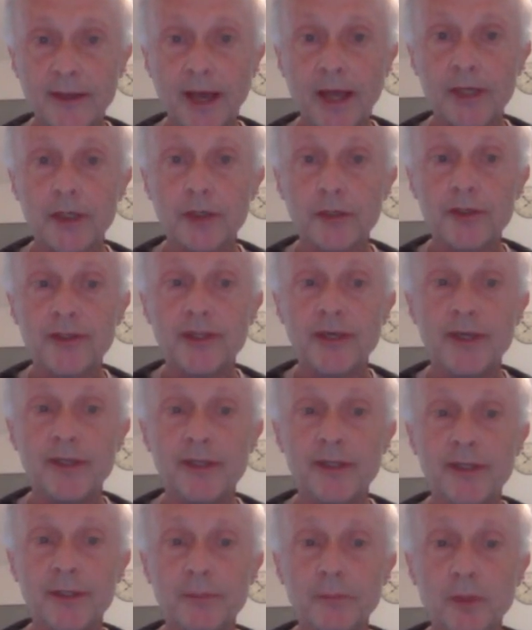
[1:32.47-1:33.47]
adjoint AD,
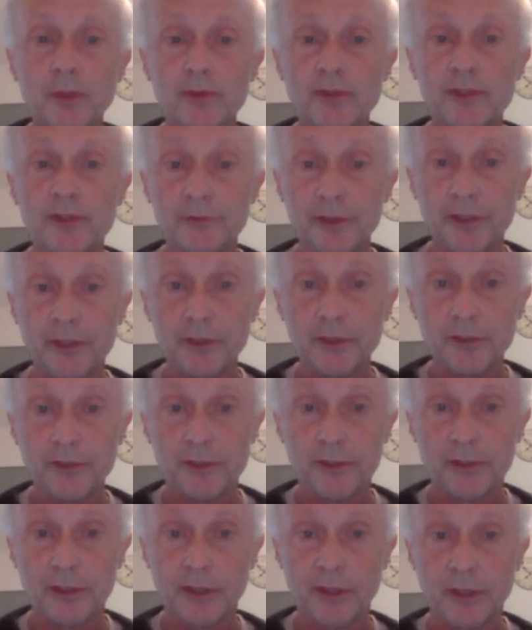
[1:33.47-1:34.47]
the most
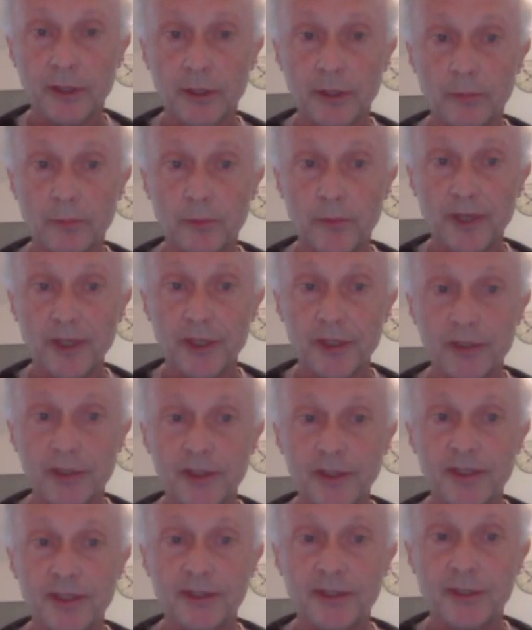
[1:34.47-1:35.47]
difficult operation
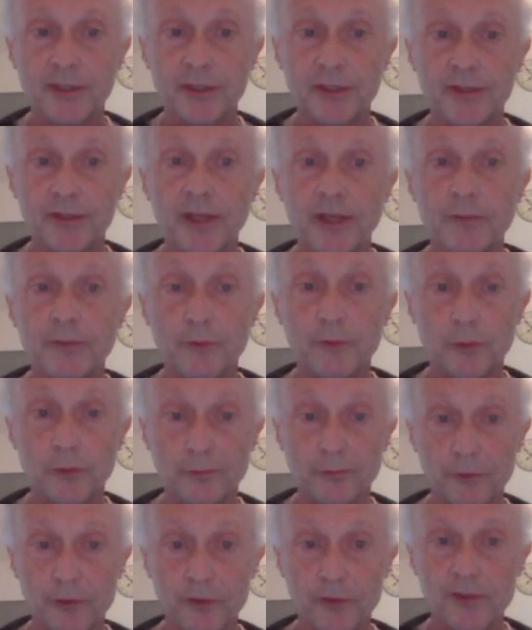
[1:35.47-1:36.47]
is the data flow
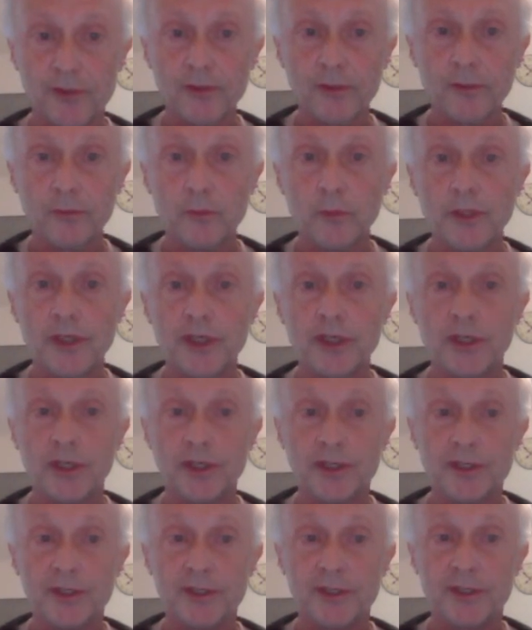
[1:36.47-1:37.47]
reversal, which
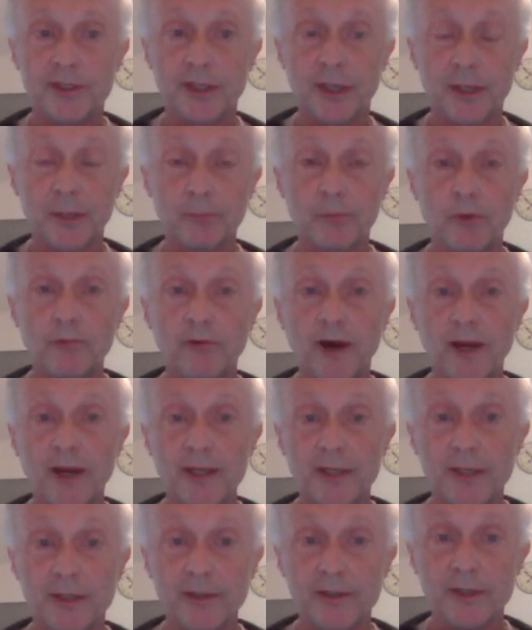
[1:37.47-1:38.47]
is
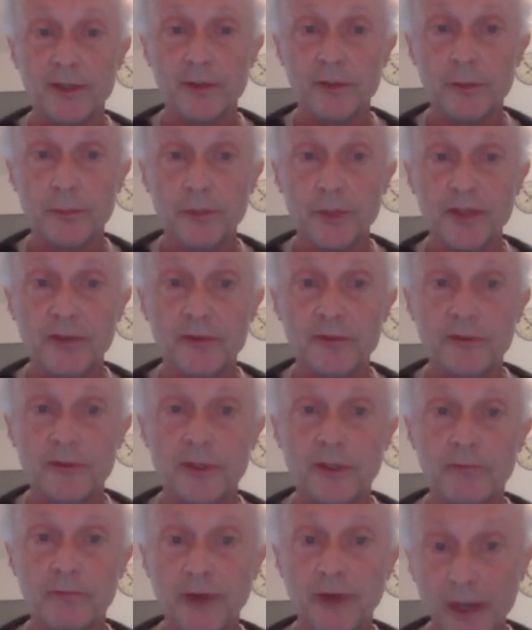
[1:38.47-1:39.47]
providing the intermediate
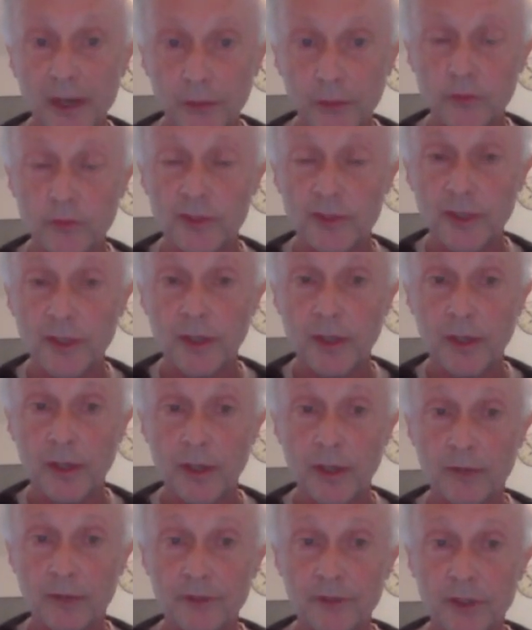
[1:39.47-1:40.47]
values
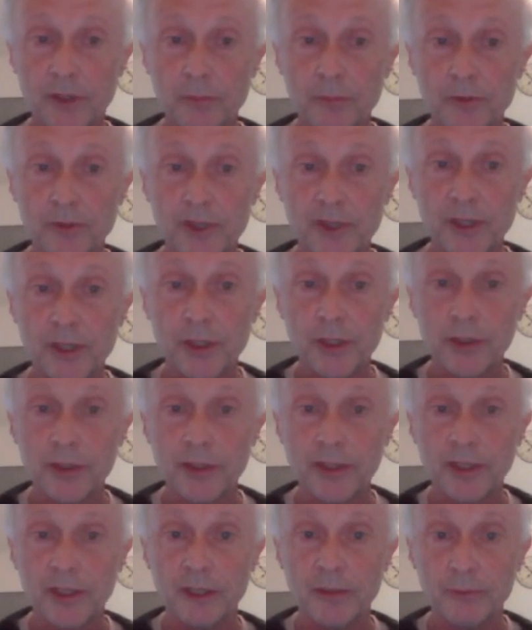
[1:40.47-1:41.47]
of the
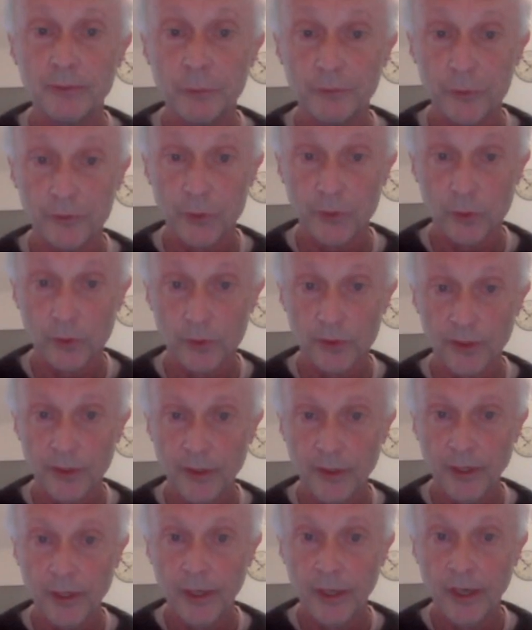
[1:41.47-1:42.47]
computation in reverse
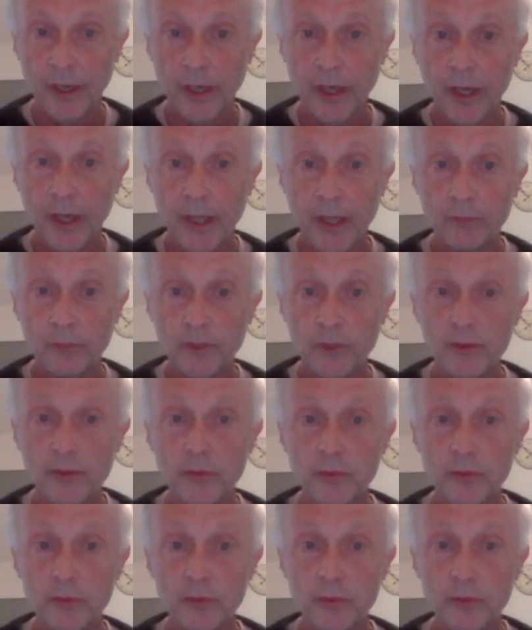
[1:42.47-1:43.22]
order. And we do